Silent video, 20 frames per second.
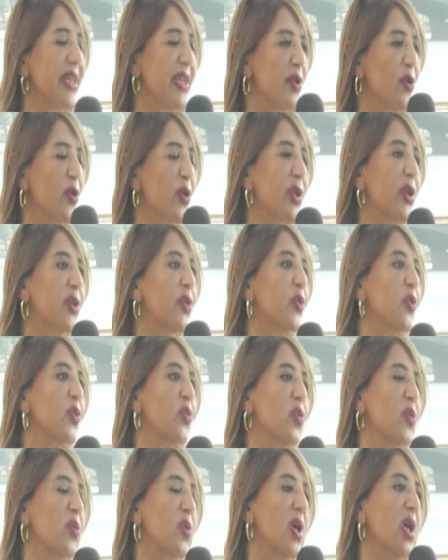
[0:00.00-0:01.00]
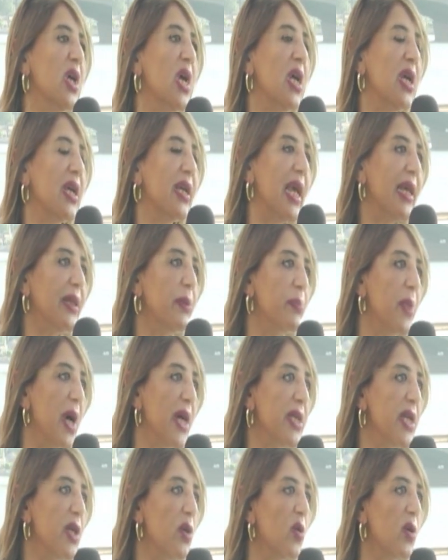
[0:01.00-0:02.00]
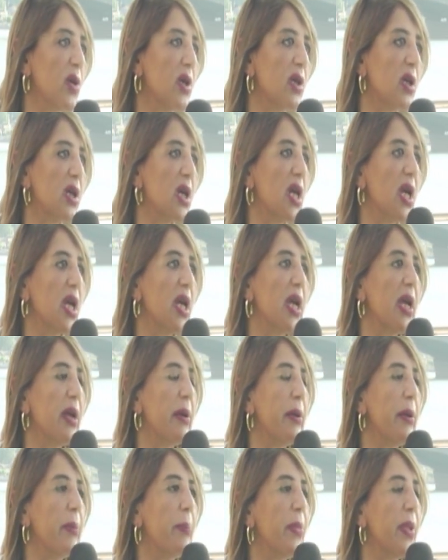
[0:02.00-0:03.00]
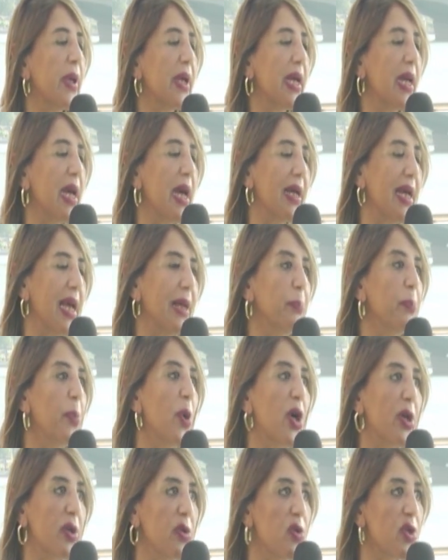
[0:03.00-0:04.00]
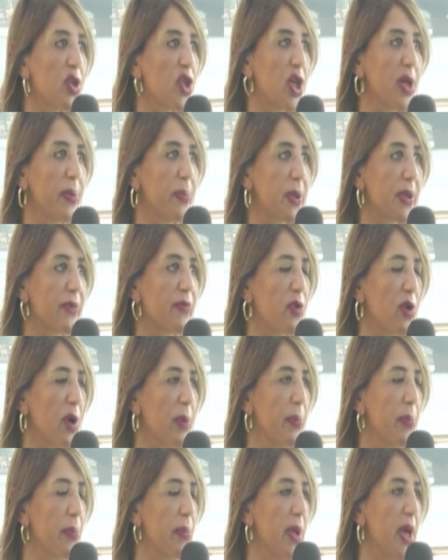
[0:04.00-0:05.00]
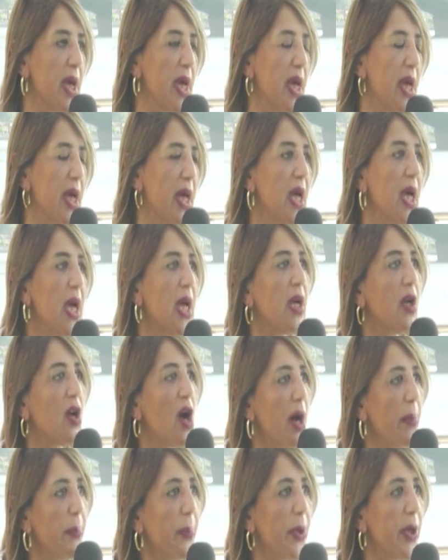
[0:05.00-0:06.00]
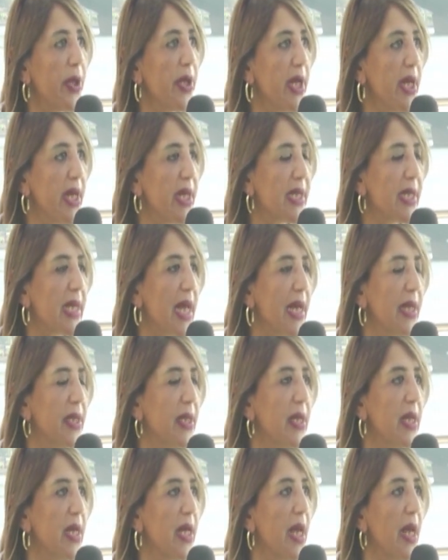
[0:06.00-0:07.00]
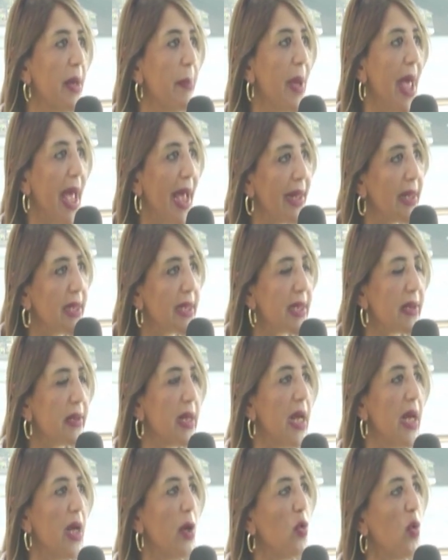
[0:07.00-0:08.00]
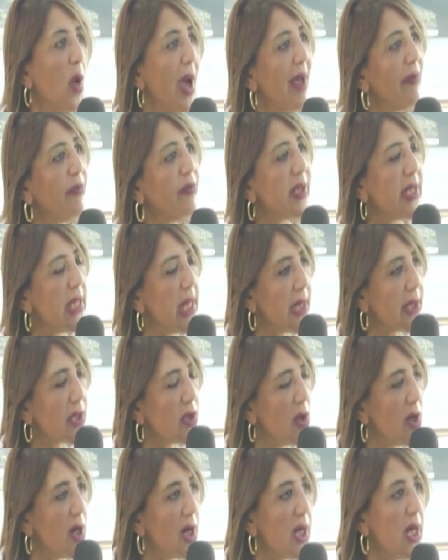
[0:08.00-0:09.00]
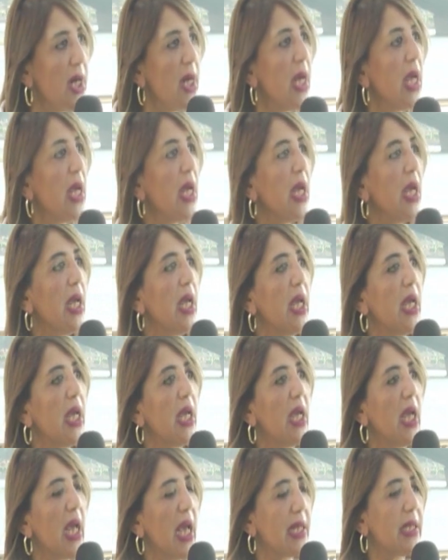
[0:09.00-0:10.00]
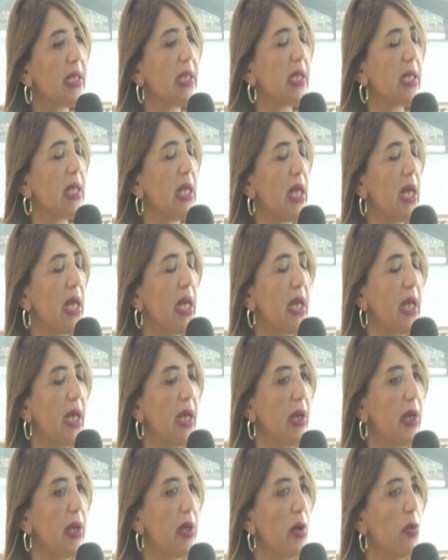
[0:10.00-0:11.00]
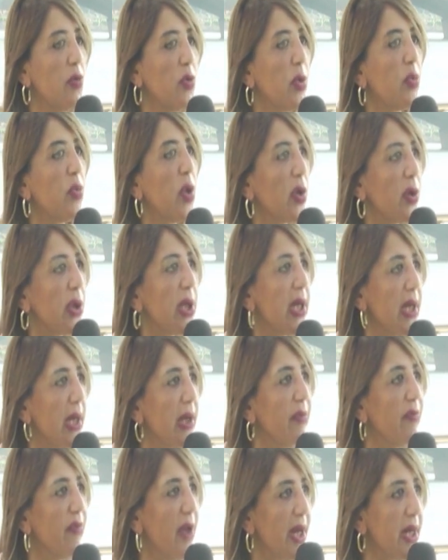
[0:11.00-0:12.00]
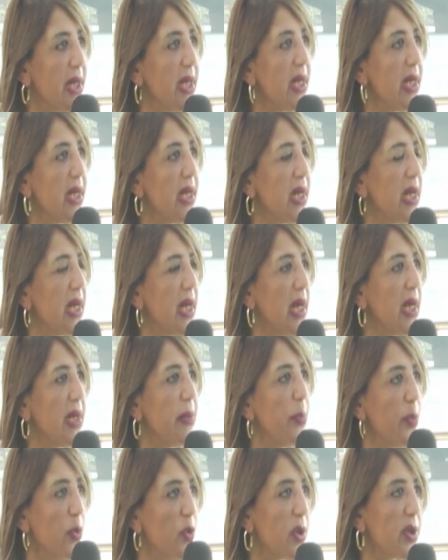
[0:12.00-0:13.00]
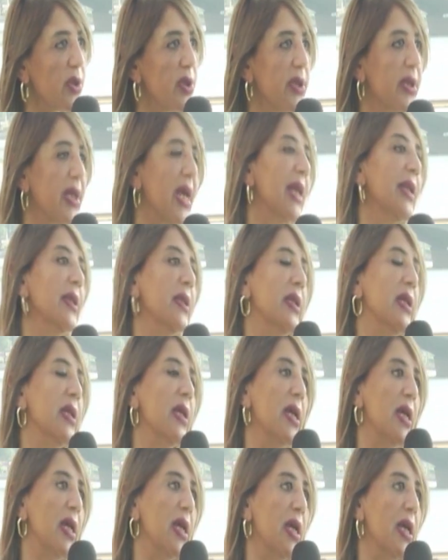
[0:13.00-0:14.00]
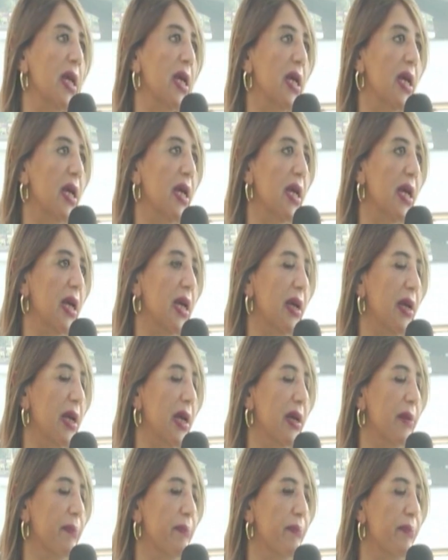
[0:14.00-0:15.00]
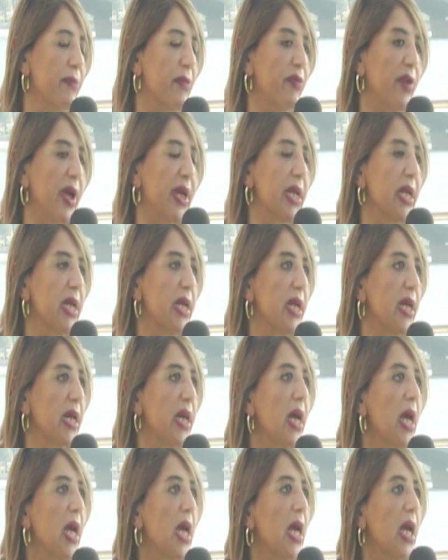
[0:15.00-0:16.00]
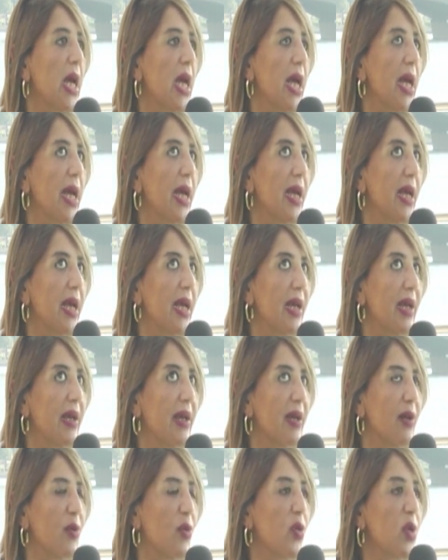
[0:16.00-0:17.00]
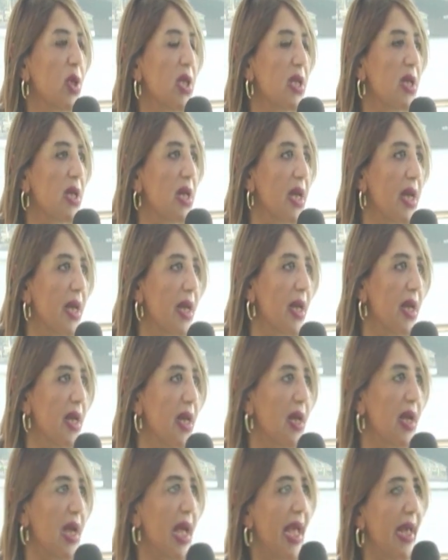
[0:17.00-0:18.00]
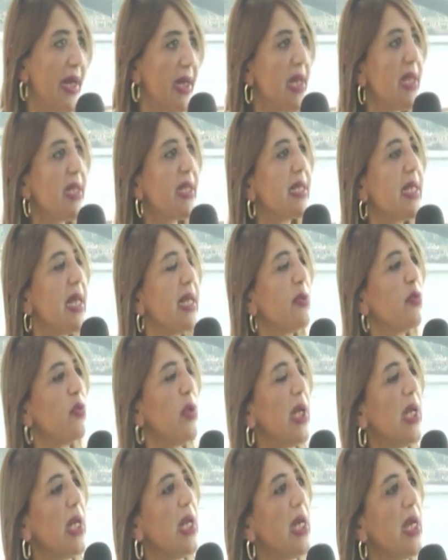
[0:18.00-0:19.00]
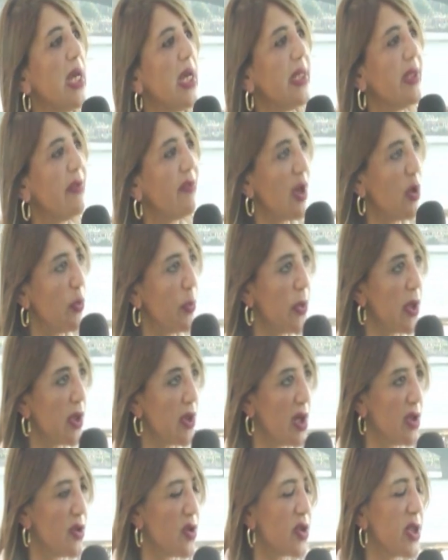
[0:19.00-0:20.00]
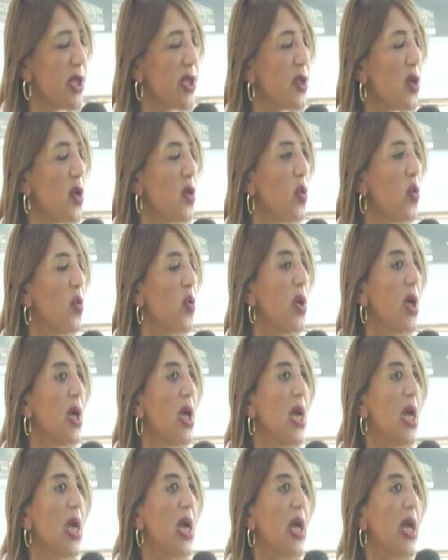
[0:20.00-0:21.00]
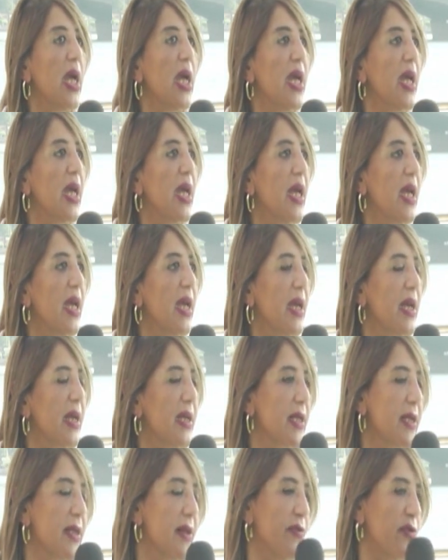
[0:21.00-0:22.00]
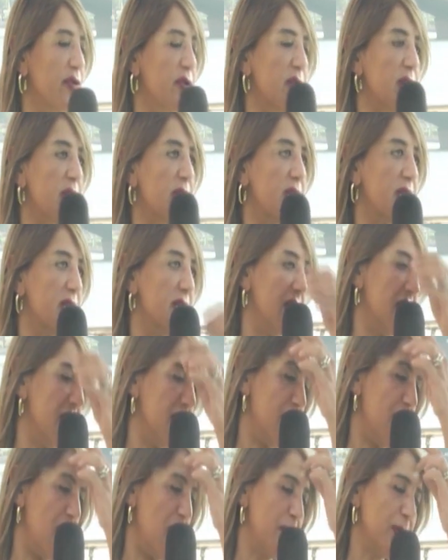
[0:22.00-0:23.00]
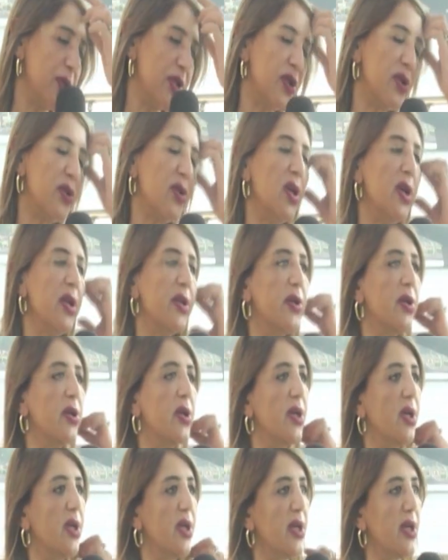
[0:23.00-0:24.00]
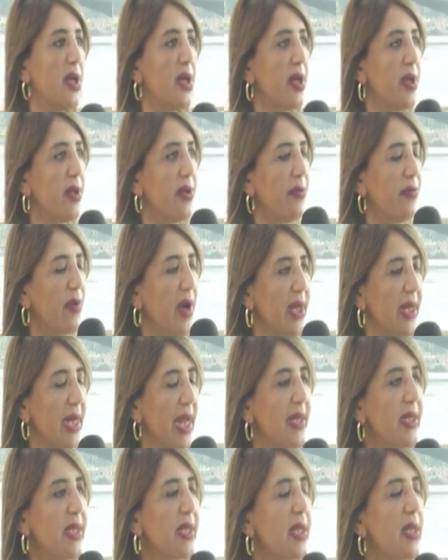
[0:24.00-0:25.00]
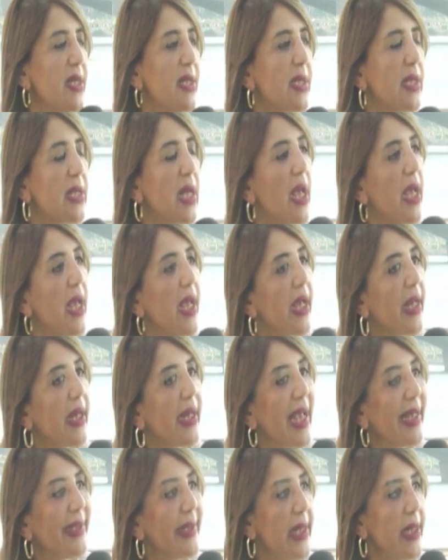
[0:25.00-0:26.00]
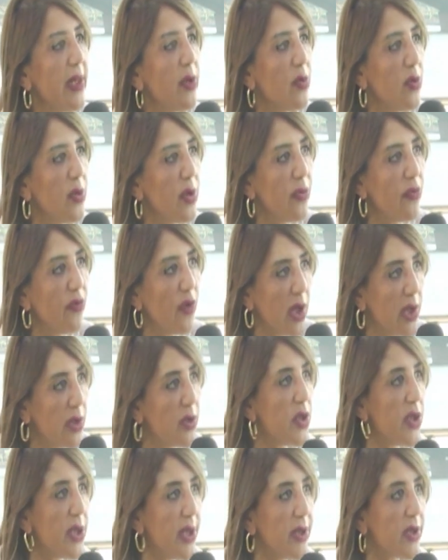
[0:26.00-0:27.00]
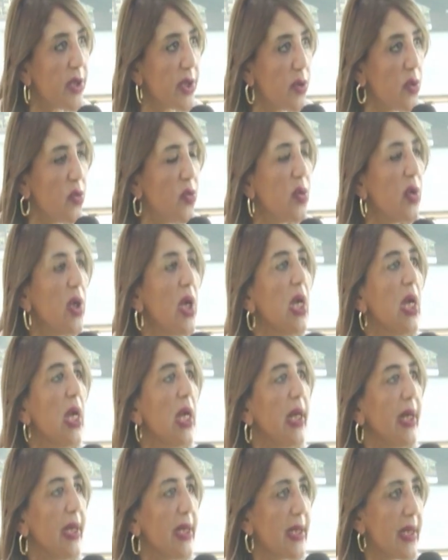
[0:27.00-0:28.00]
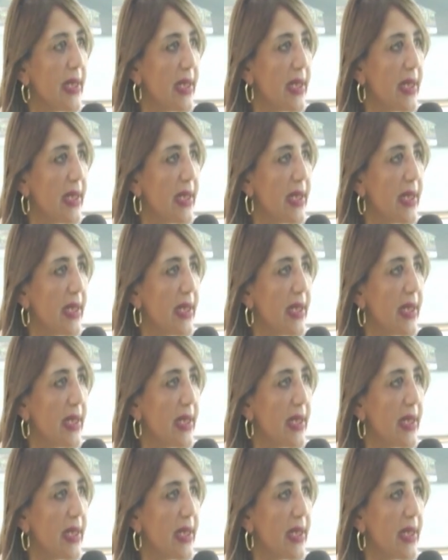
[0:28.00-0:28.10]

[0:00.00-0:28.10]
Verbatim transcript: in mm -hmm. order to get money or get partnerships from companies and banks who have CSR. Uh, as uh, we're working in very important and uh, um, very good areas that will develop the country. So. Yeah. Uh, it's the first uh, obstacle, the, the finances. Uh, getting good volunteers too is